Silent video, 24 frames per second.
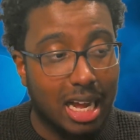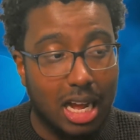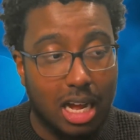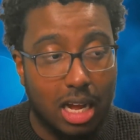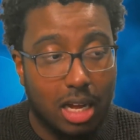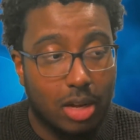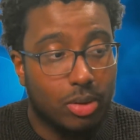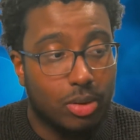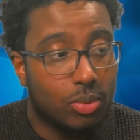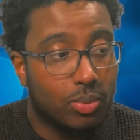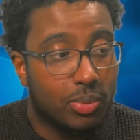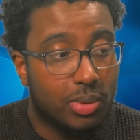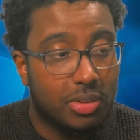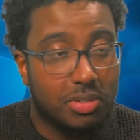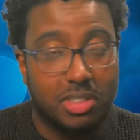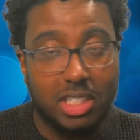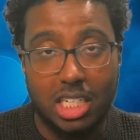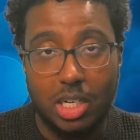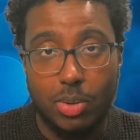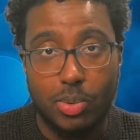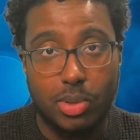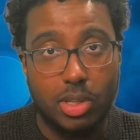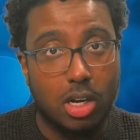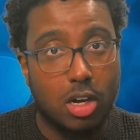We've seen it
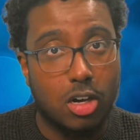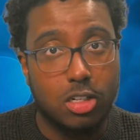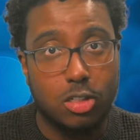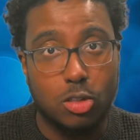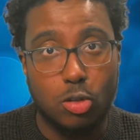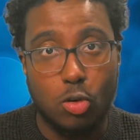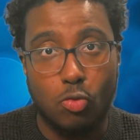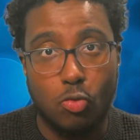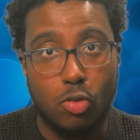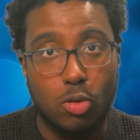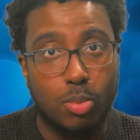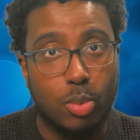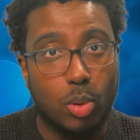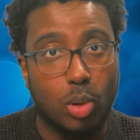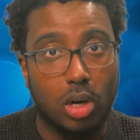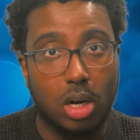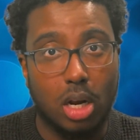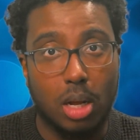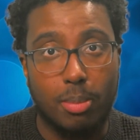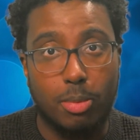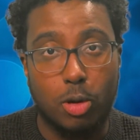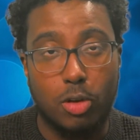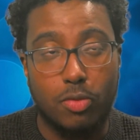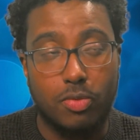with Arsenal Football Club over